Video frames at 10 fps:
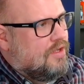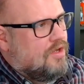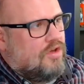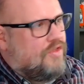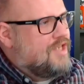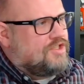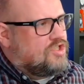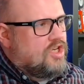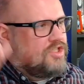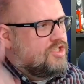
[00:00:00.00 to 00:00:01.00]
This
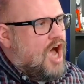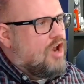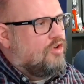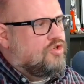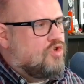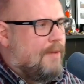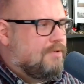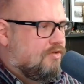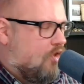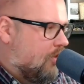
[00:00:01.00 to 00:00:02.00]
is Donald
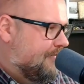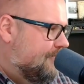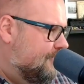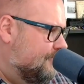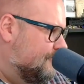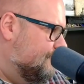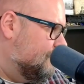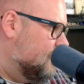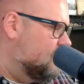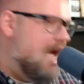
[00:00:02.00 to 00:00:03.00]
Trump's fault.
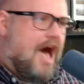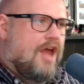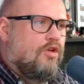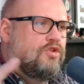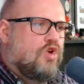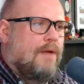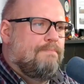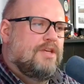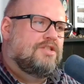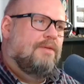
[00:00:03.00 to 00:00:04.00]
Donald Trump
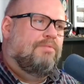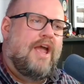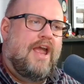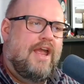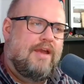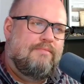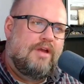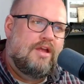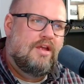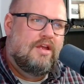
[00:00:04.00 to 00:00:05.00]
is to blame
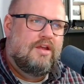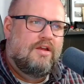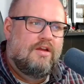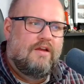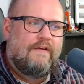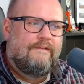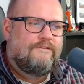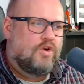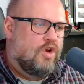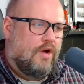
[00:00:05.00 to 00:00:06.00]

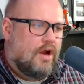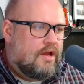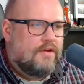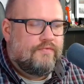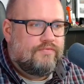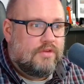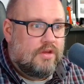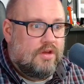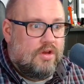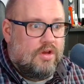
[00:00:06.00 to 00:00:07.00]
for Newark.
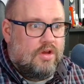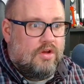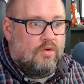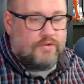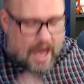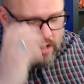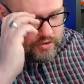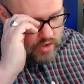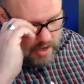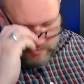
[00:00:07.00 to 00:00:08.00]
Well, Donald
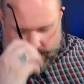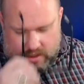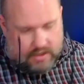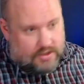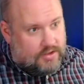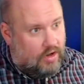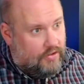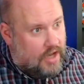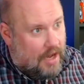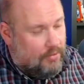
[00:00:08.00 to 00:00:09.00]
Trump didn't install the
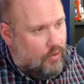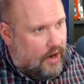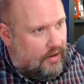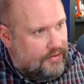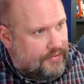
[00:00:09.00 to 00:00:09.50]
copper wires.